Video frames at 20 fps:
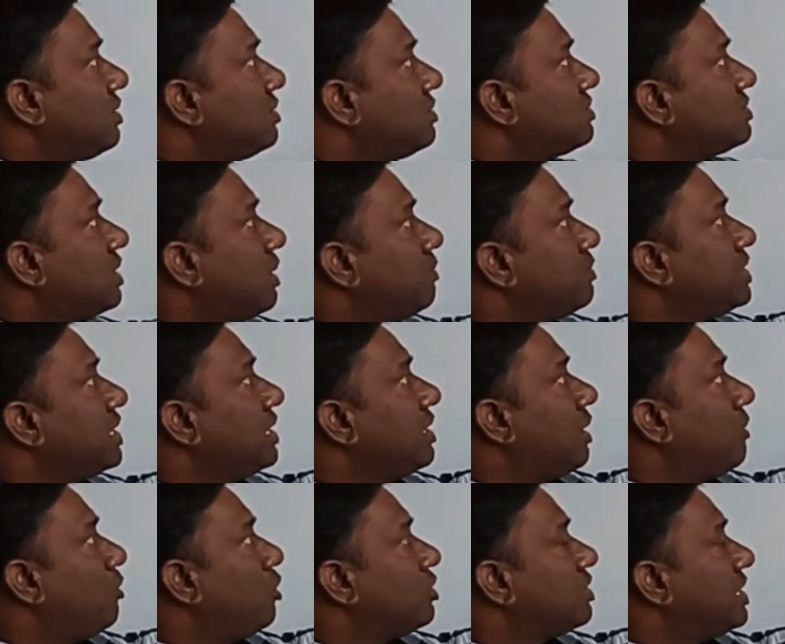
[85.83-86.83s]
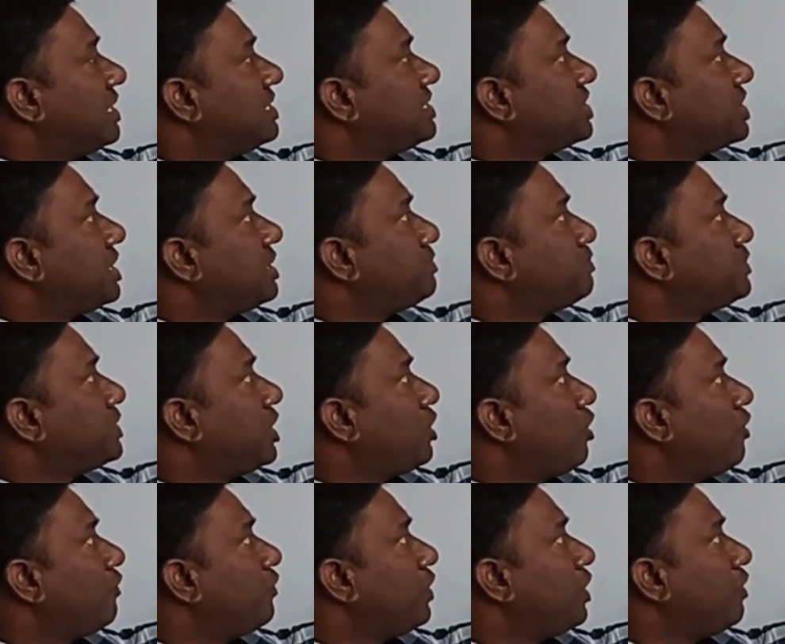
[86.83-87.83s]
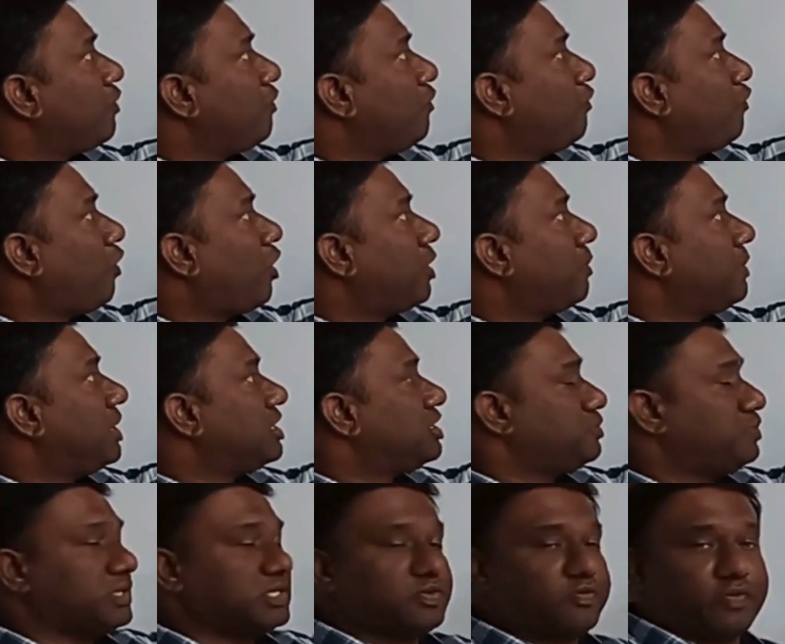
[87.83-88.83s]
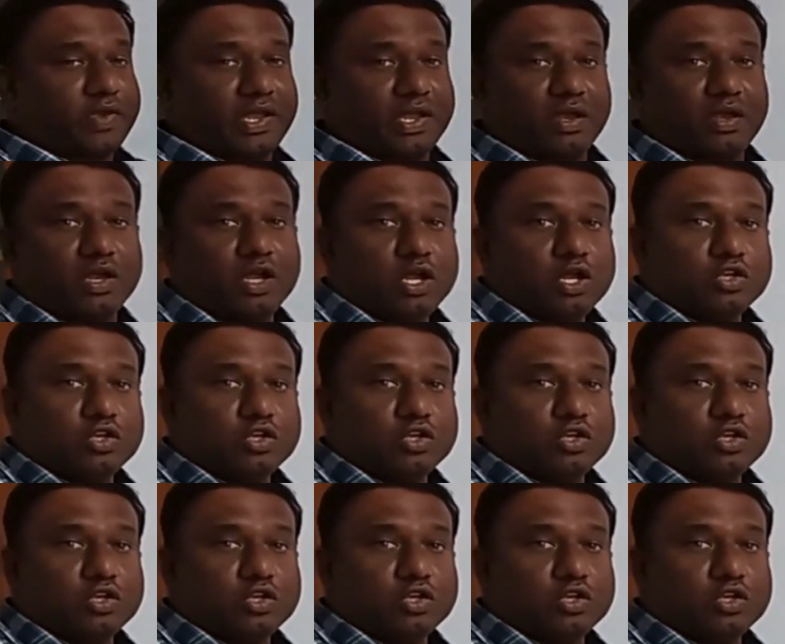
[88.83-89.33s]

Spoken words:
something about the description of your format specifier.